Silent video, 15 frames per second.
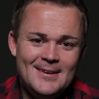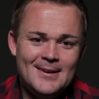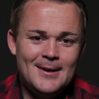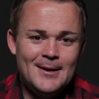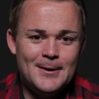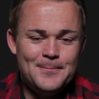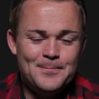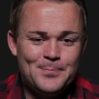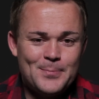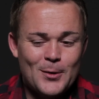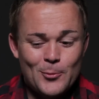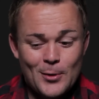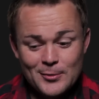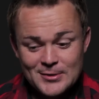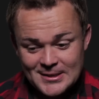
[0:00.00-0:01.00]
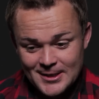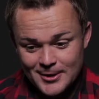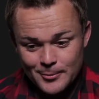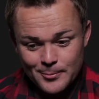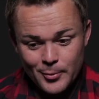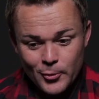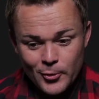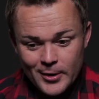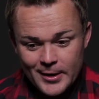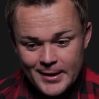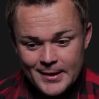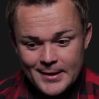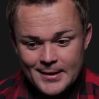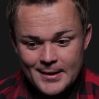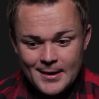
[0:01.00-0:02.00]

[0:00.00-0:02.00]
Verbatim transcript: Um, when I was a little boy, uh,